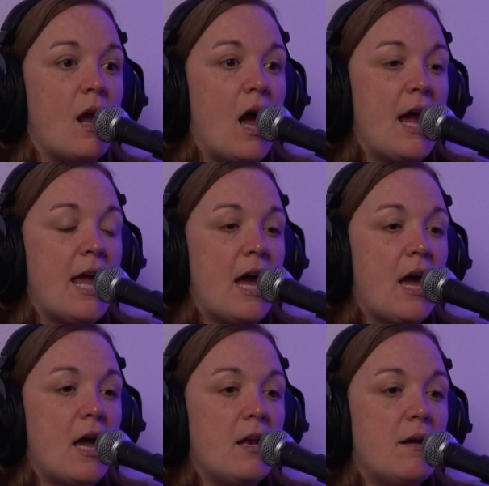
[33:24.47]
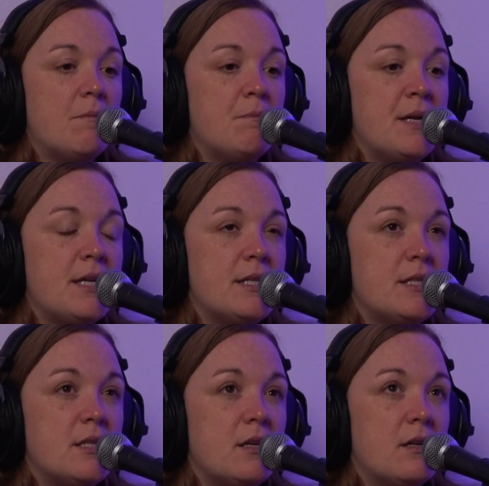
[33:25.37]
I had
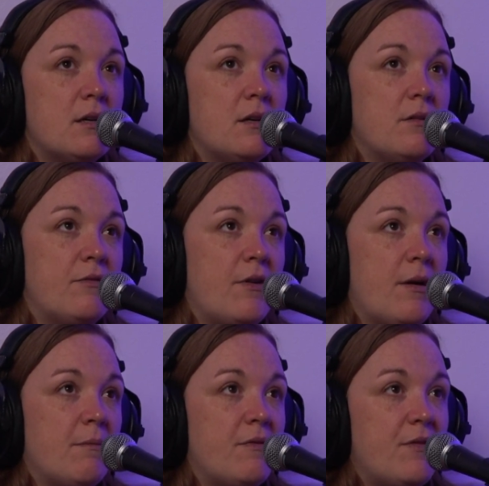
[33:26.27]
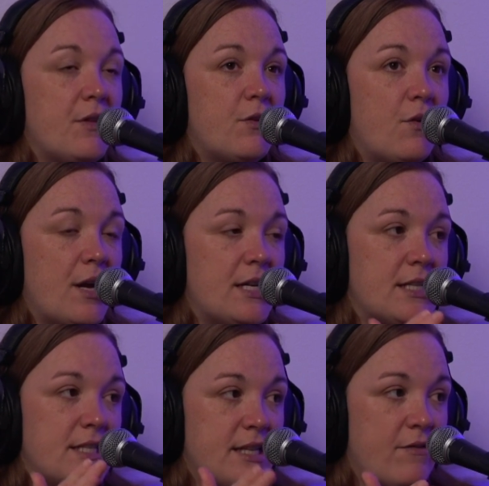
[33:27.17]
missed from 5th grade
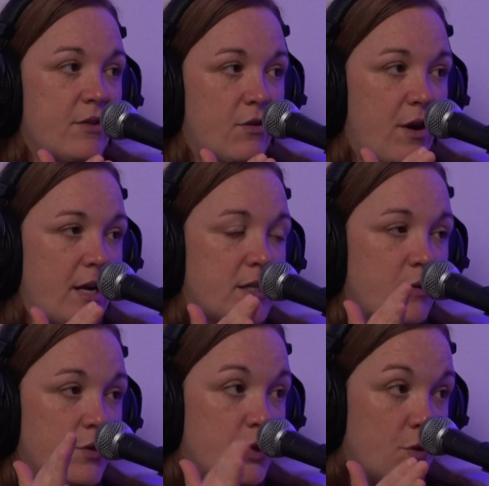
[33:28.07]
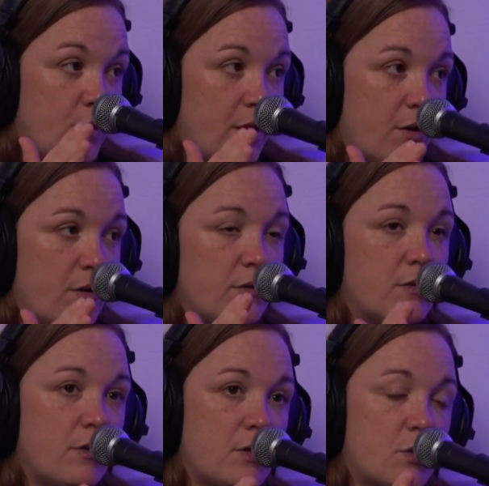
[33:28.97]
to 7th grade. So a 2-year
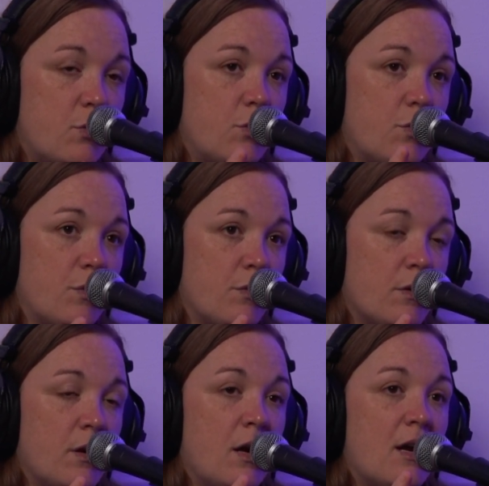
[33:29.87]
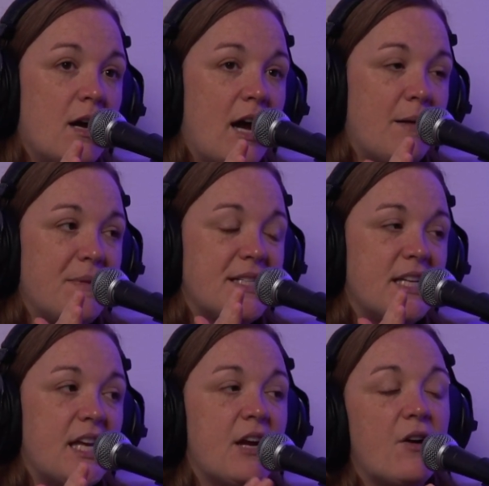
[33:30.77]
school, I
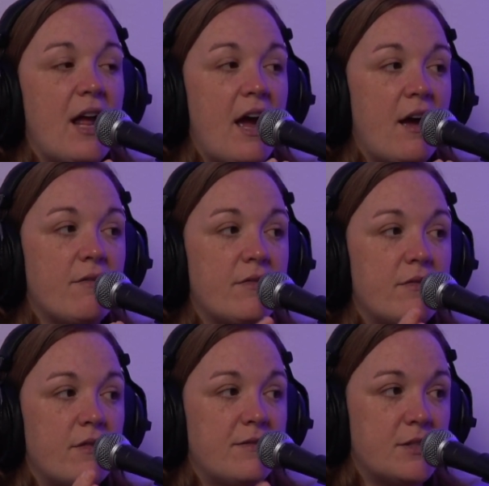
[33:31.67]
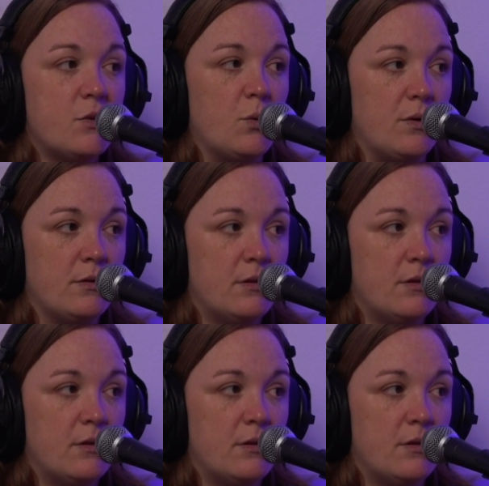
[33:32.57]
missed a year and a half of school.